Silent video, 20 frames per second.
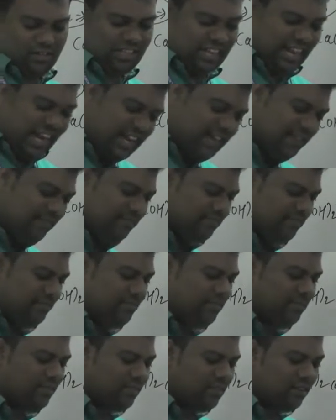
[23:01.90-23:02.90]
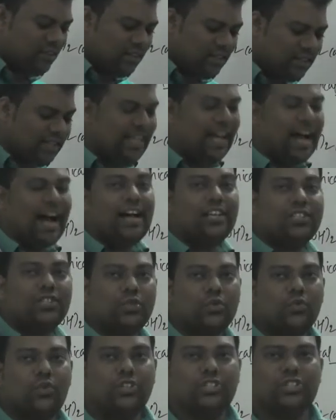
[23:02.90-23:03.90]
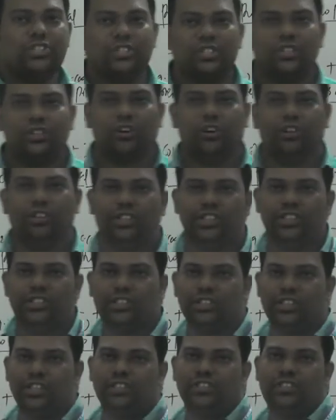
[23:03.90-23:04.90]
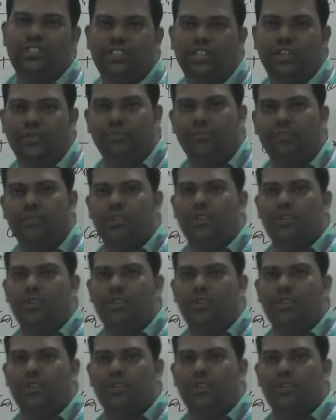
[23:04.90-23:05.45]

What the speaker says: time they ask question on this concept,